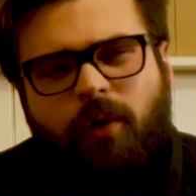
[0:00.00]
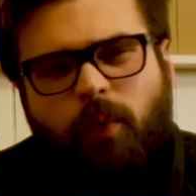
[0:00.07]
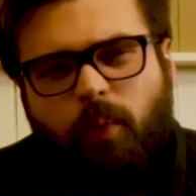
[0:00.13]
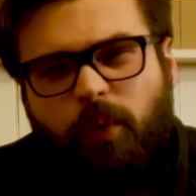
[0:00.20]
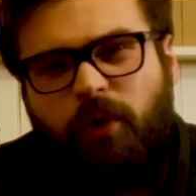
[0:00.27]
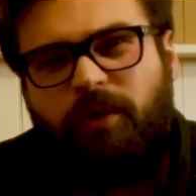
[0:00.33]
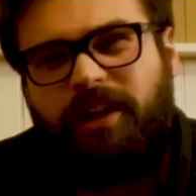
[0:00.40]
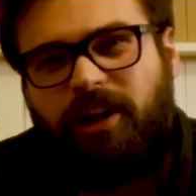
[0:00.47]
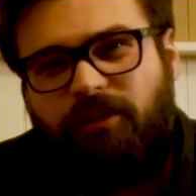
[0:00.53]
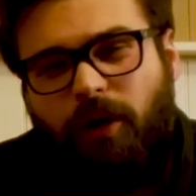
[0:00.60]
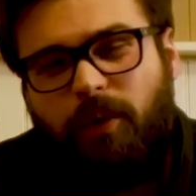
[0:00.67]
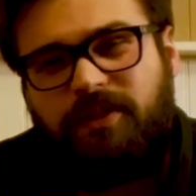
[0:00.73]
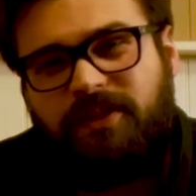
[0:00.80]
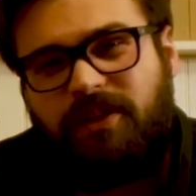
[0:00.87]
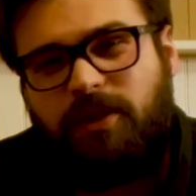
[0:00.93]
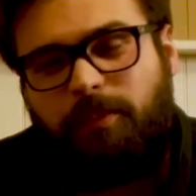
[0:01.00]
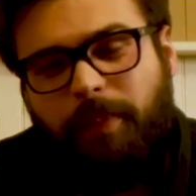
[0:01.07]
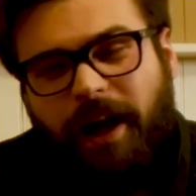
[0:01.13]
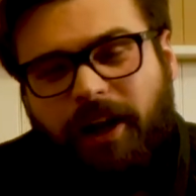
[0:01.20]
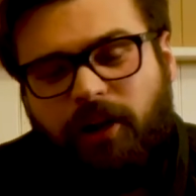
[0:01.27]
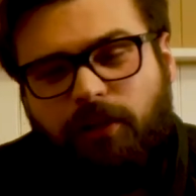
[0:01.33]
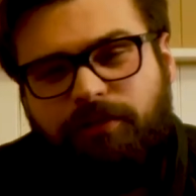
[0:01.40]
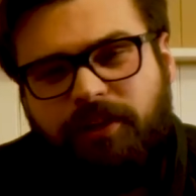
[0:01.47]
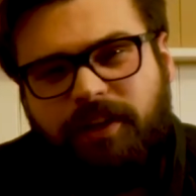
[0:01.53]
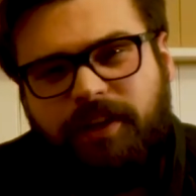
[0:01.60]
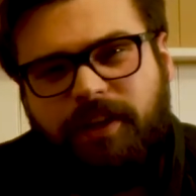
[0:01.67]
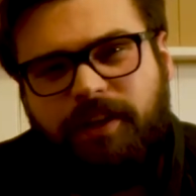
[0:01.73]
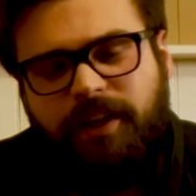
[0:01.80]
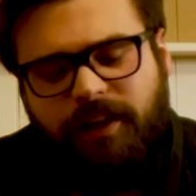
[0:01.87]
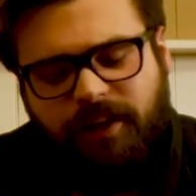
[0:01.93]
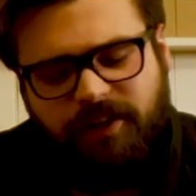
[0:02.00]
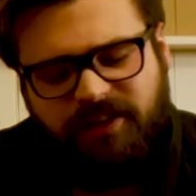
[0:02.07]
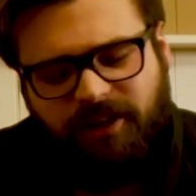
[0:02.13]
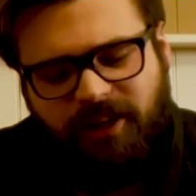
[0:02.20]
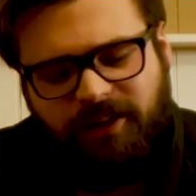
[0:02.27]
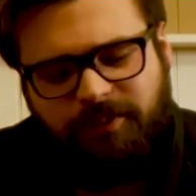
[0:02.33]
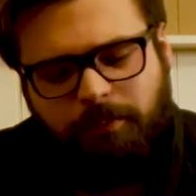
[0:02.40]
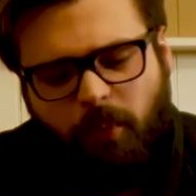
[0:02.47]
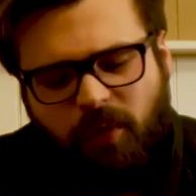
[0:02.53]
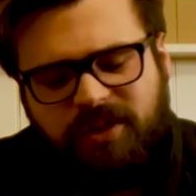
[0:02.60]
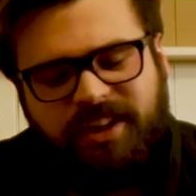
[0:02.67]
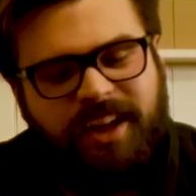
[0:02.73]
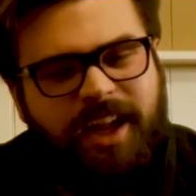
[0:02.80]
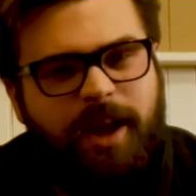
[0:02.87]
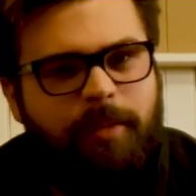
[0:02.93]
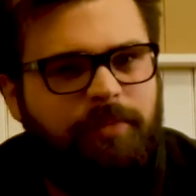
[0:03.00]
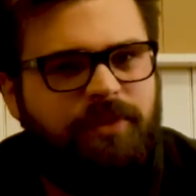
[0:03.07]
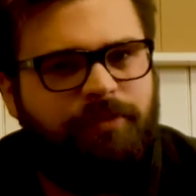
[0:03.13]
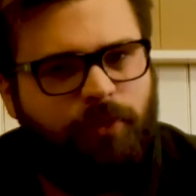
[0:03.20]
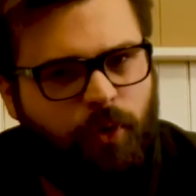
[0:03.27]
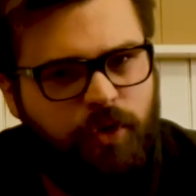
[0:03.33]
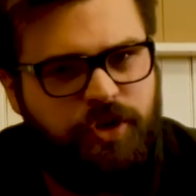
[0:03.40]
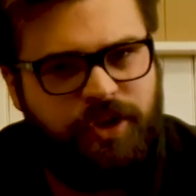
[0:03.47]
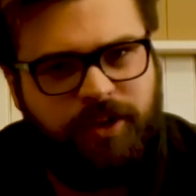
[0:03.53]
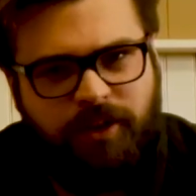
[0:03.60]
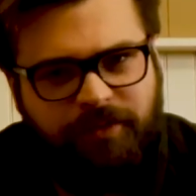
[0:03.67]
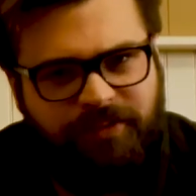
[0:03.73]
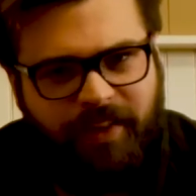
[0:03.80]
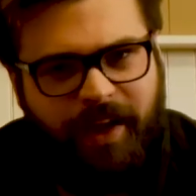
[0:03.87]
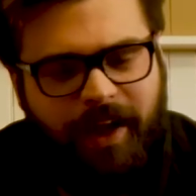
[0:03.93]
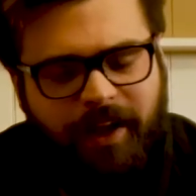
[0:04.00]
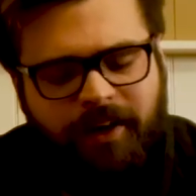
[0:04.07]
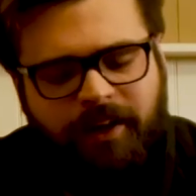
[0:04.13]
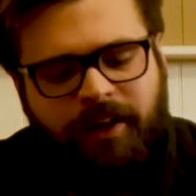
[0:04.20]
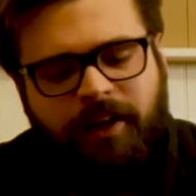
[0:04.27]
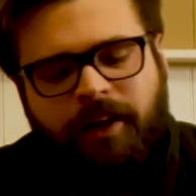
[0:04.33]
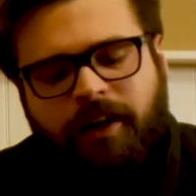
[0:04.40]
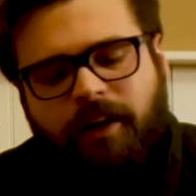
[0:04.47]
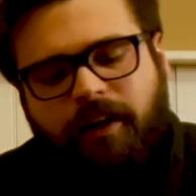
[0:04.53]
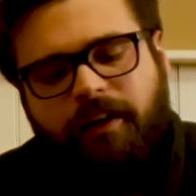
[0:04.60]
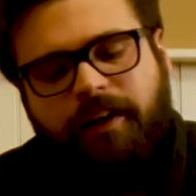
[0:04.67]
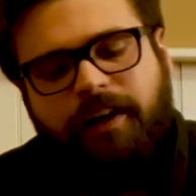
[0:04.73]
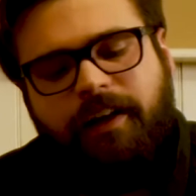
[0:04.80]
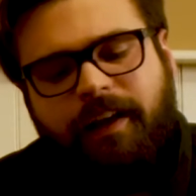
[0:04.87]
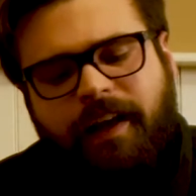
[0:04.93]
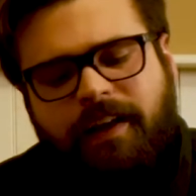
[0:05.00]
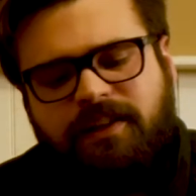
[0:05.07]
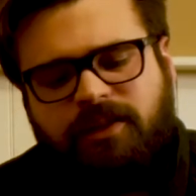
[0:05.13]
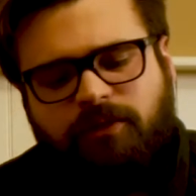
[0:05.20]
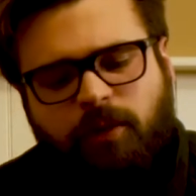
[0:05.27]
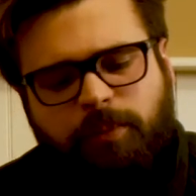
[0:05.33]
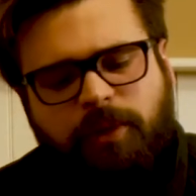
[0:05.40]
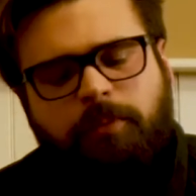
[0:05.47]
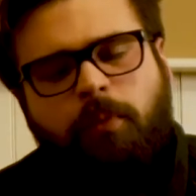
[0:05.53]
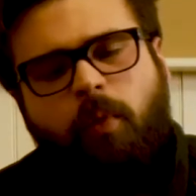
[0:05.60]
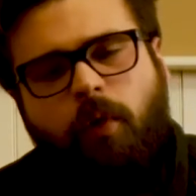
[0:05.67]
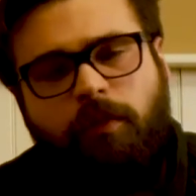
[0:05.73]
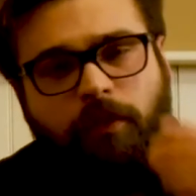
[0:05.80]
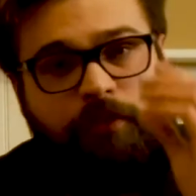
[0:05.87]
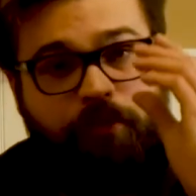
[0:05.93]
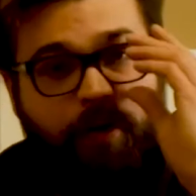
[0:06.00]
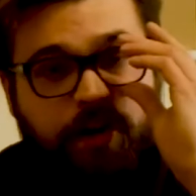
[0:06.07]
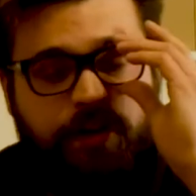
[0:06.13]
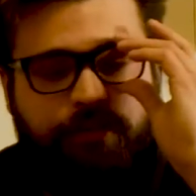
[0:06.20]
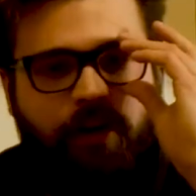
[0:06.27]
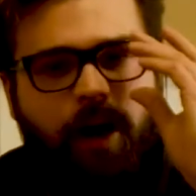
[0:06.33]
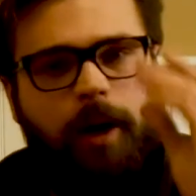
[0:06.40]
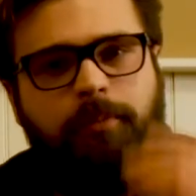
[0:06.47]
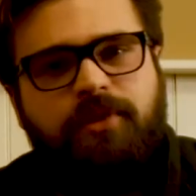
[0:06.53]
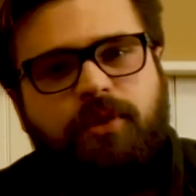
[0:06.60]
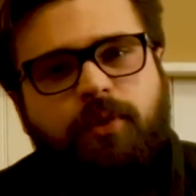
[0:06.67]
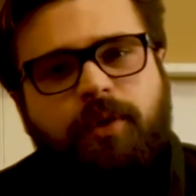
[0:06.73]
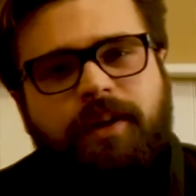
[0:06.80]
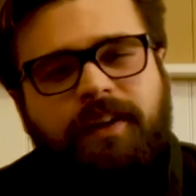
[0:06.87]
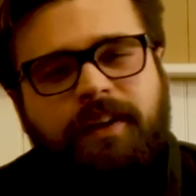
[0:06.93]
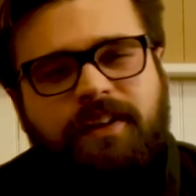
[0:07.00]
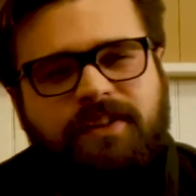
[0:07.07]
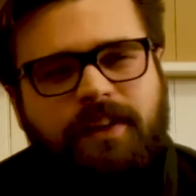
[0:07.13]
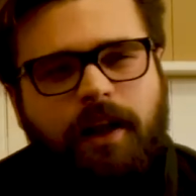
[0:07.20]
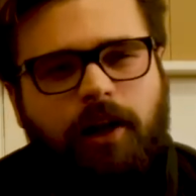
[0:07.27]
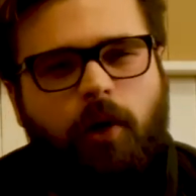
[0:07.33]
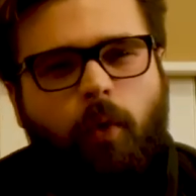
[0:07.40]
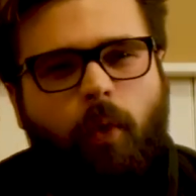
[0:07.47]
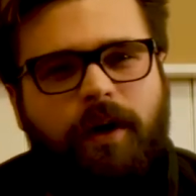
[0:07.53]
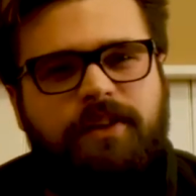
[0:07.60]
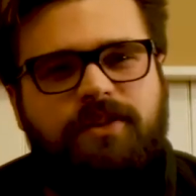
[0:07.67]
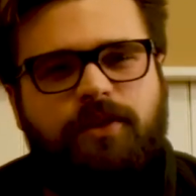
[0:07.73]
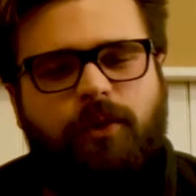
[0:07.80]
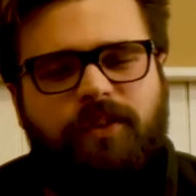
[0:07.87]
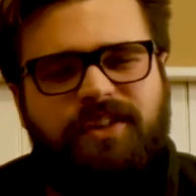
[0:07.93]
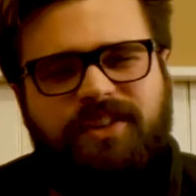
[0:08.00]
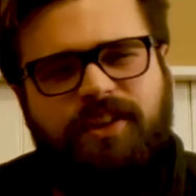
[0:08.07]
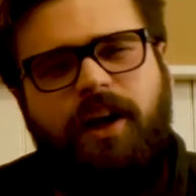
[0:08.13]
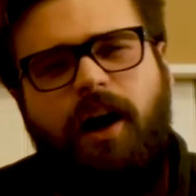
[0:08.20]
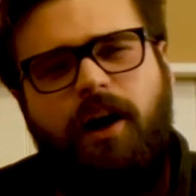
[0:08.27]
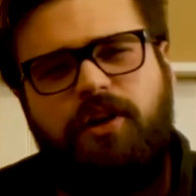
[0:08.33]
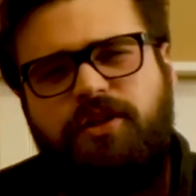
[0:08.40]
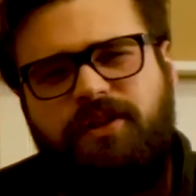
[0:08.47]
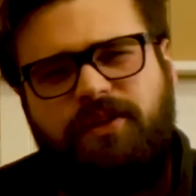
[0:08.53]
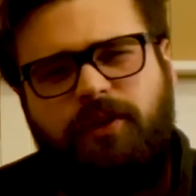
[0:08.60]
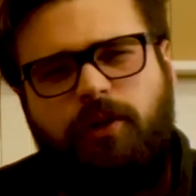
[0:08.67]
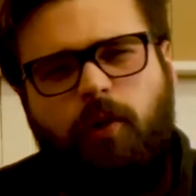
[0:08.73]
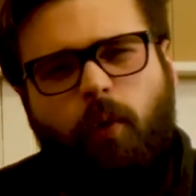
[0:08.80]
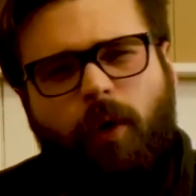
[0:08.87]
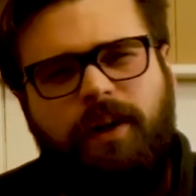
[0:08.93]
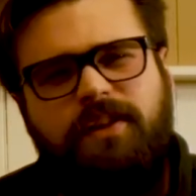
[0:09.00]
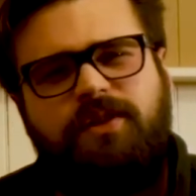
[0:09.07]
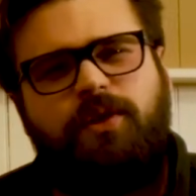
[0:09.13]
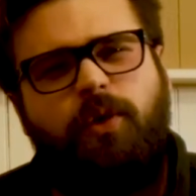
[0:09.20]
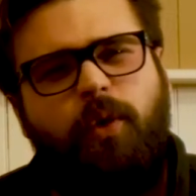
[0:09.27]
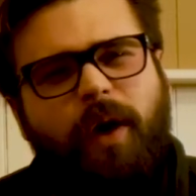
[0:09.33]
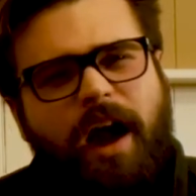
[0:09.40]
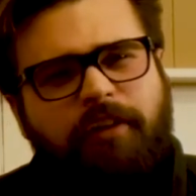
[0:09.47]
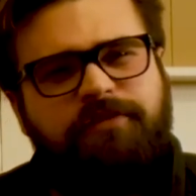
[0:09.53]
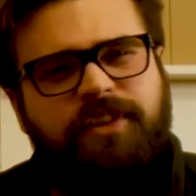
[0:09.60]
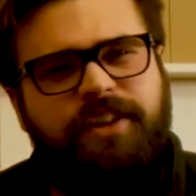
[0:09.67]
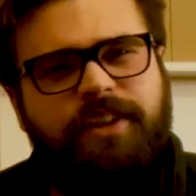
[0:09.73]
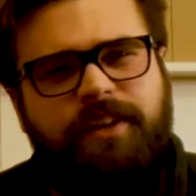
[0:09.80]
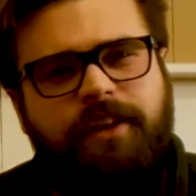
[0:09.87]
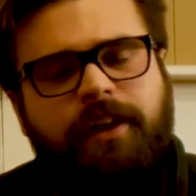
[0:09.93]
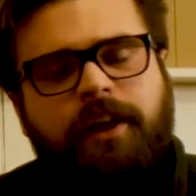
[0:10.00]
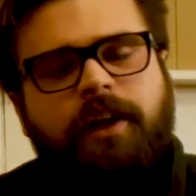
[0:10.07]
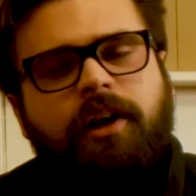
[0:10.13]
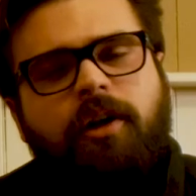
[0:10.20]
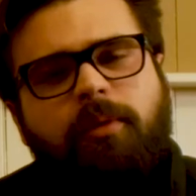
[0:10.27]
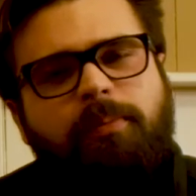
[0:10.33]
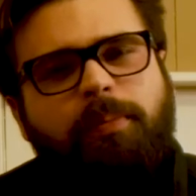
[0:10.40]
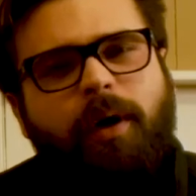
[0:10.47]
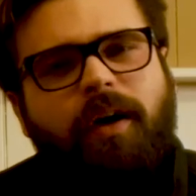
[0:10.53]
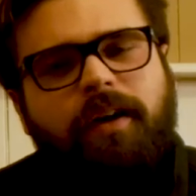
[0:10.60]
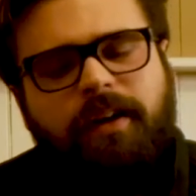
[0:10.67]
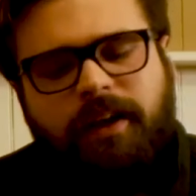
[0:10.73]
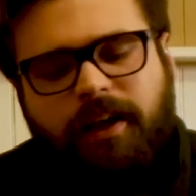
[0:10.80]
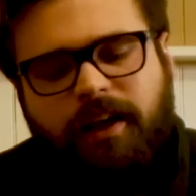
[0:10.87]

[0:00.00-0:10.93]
really close to Tobacco Vanille, it is a more tamed version of that, and it has a little bit more of a fresh vibe to it, and it's not quite so, the sillage isn't quite so hefty, but